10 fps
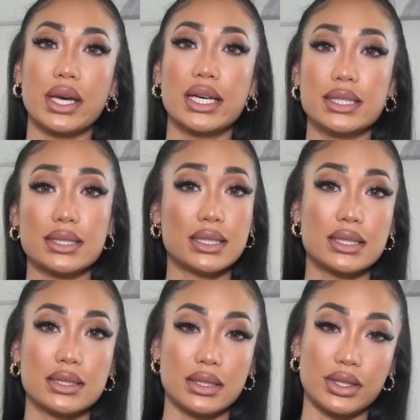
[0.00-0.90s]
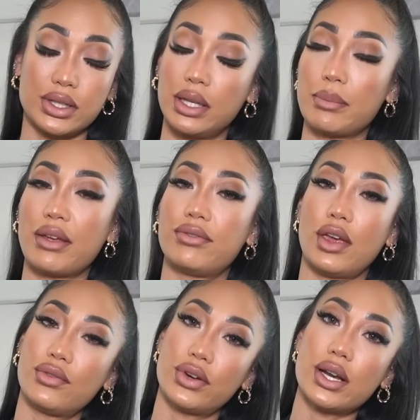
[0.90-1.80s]
because this is literally my
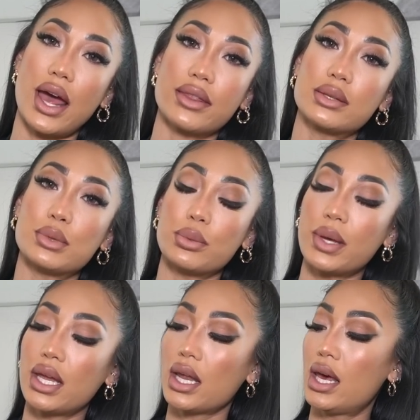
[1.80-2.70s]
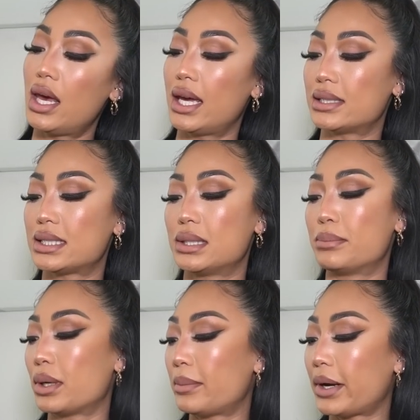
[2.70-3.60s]
favorite at the moment it's the
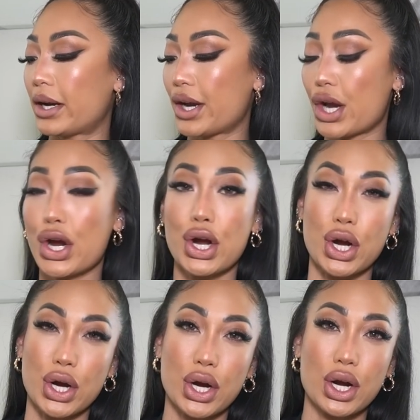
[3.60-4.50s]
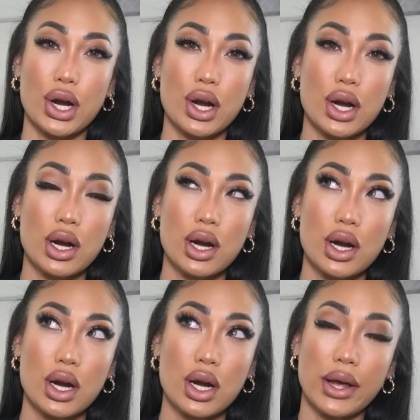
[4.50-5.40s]
Burberry Her,
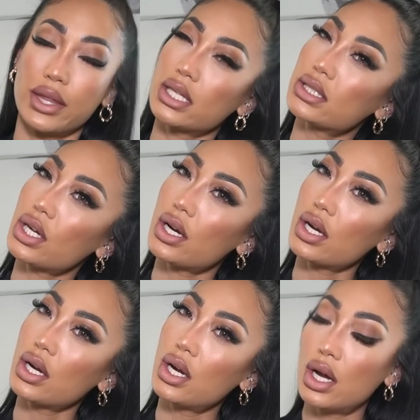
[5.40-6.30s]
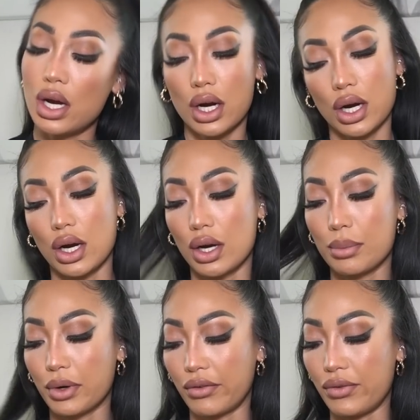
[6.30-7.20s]
I think it's her, her
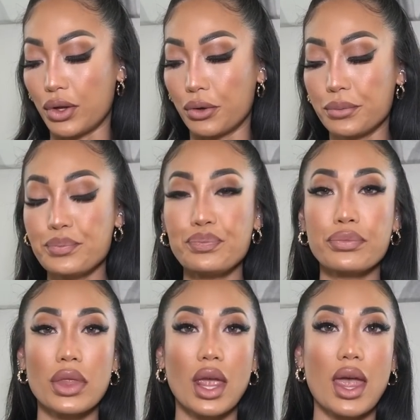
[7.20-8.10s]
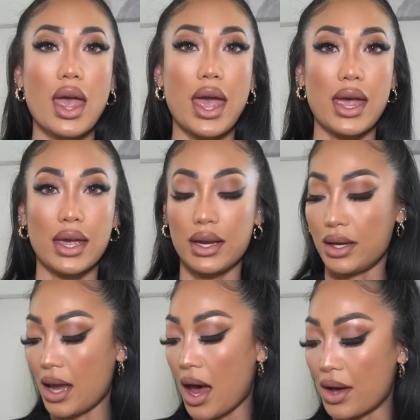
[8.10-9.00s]
perfume. And
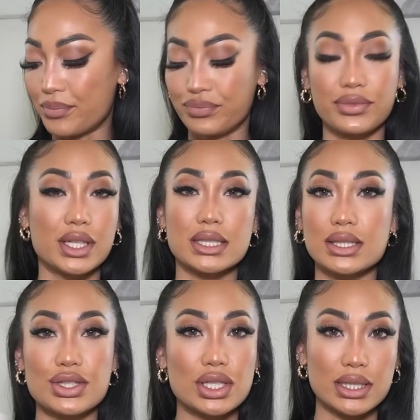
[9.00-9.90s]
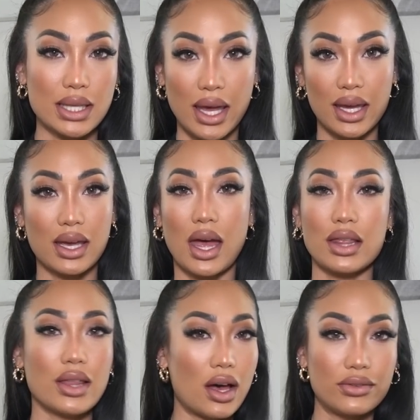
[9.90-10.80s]
yeah, this is just like, I
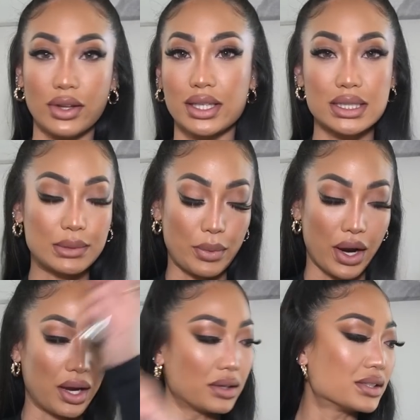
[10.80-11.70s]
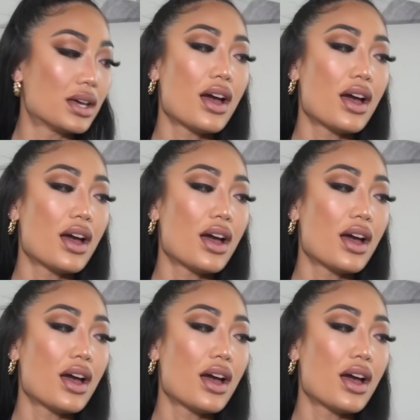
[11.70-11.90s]
love like spring